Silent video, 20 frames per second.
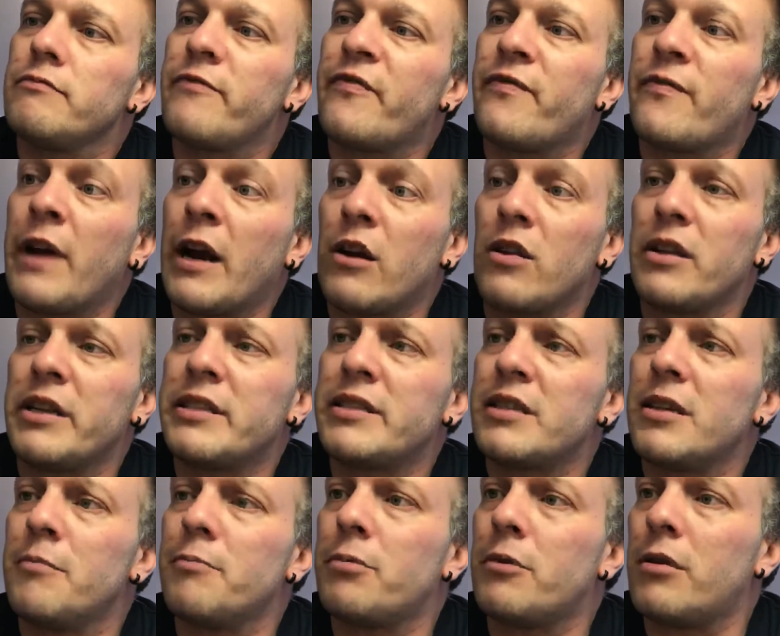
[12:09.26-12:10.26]
Fairly
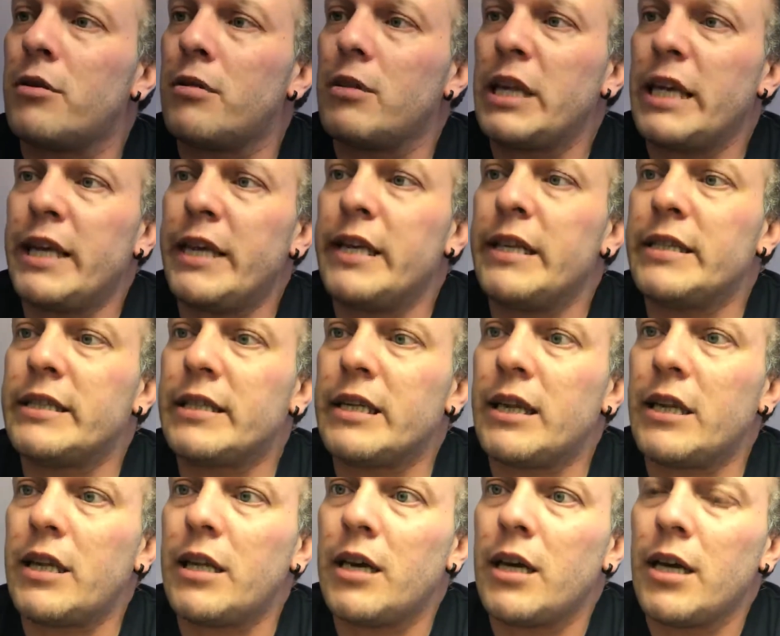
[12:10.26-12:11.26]
simple,
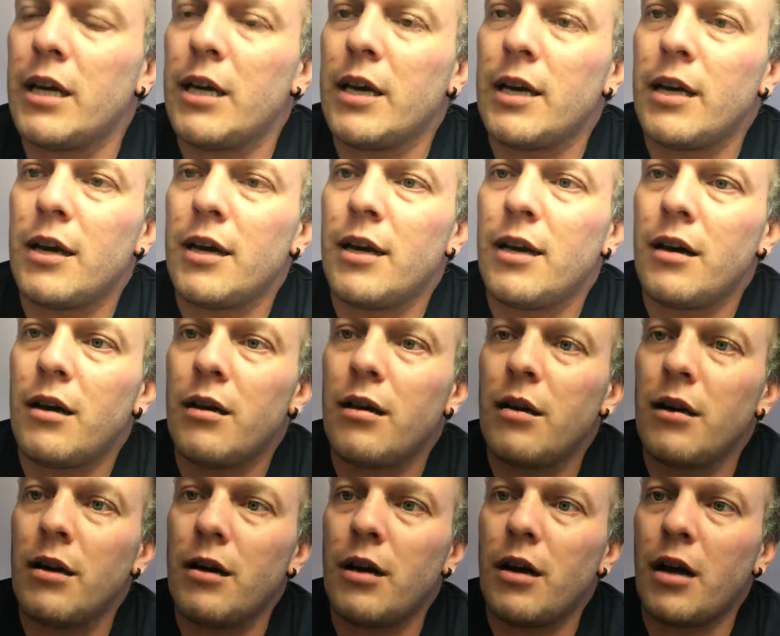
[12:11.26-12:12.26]
easy.
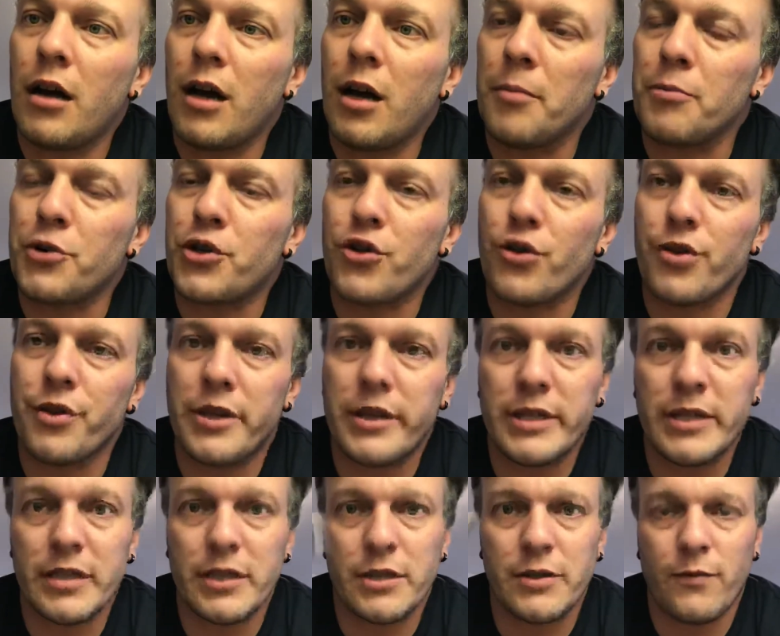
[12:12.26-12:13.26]
I'm sure
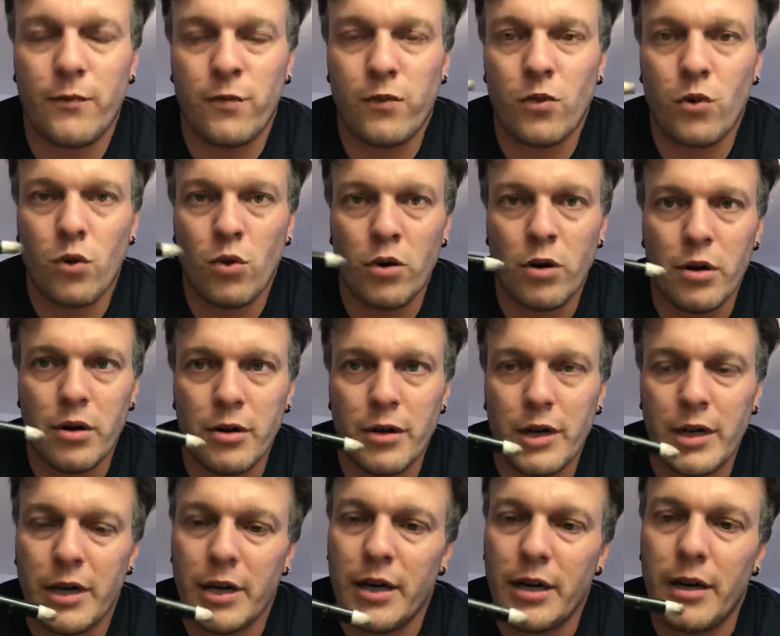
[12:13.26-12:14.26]
this is for,
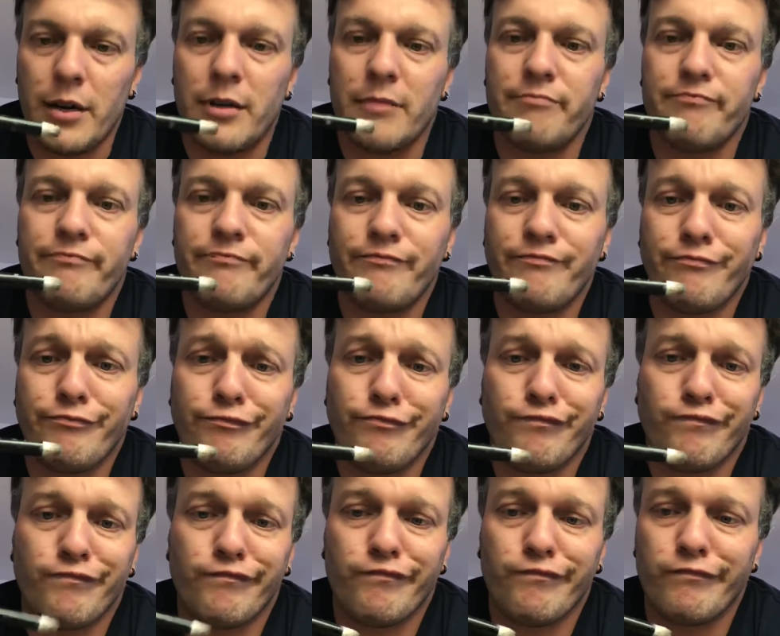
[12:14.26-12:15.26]
I
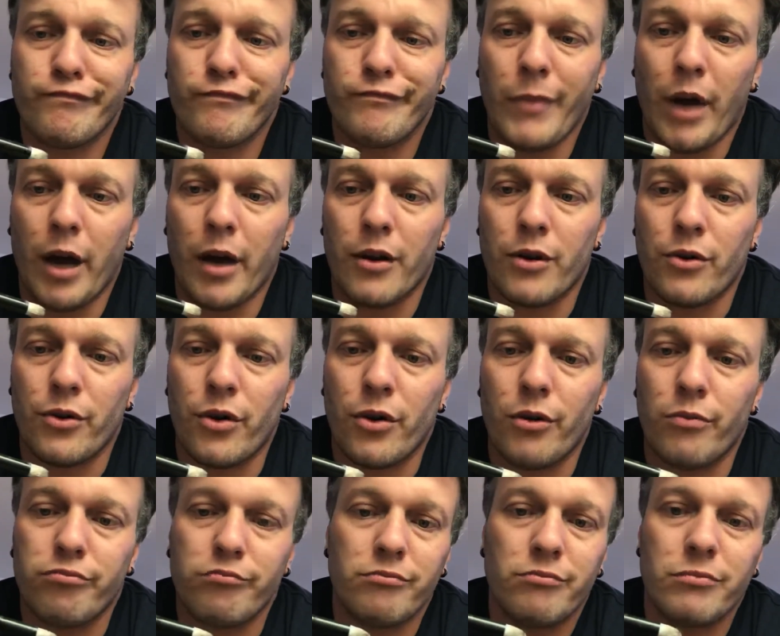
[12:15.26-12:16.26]
don't
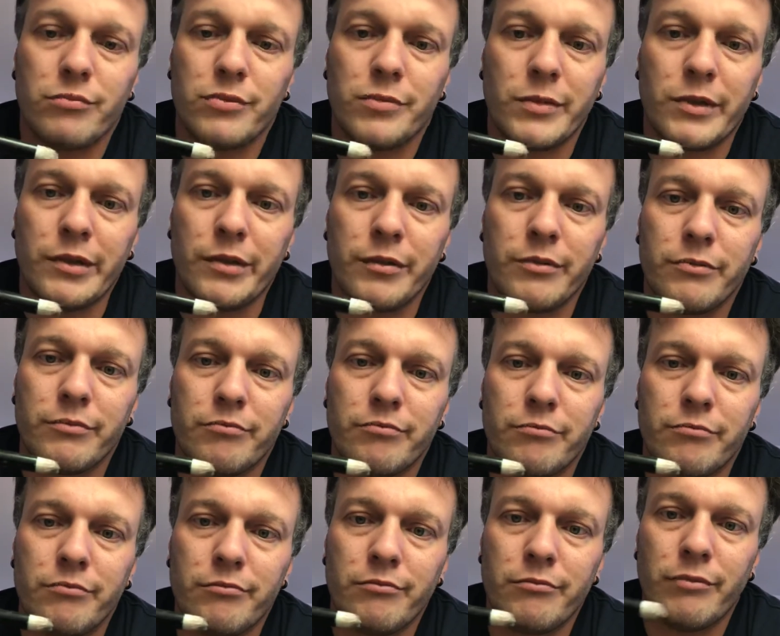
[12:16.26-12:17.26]
know,
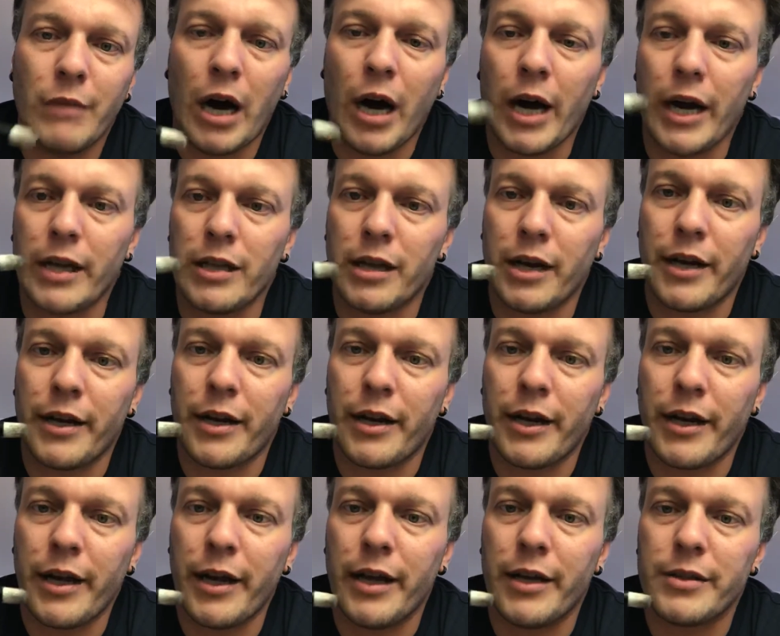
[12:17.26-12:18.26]
highlight, I
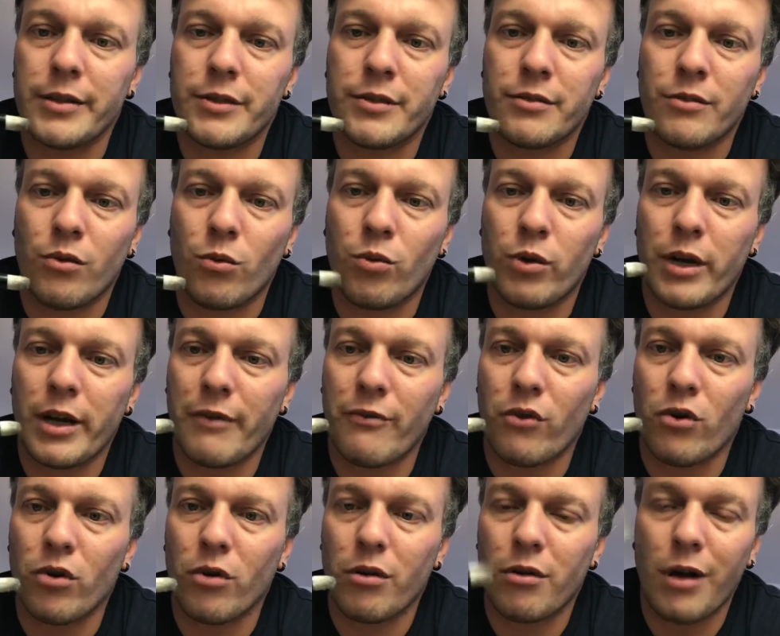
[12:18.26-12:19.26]
guess, or
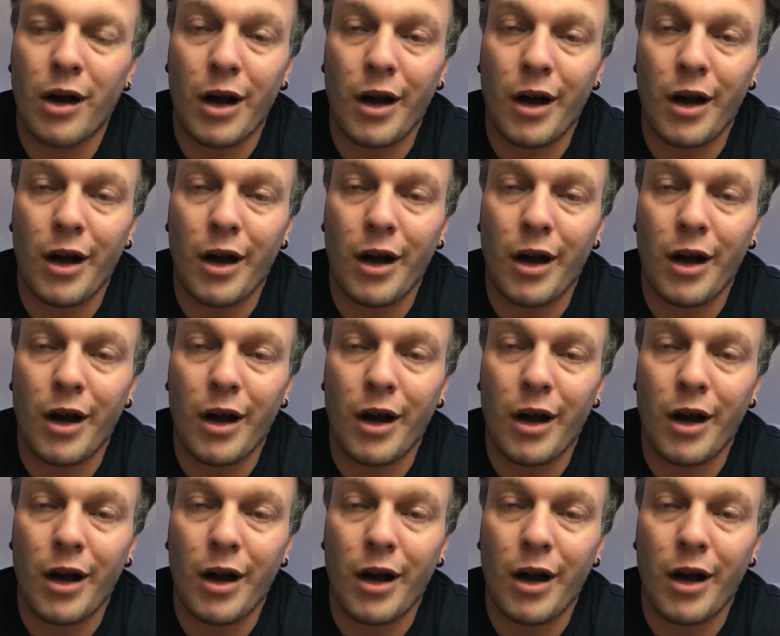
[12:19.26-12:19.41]
whatever.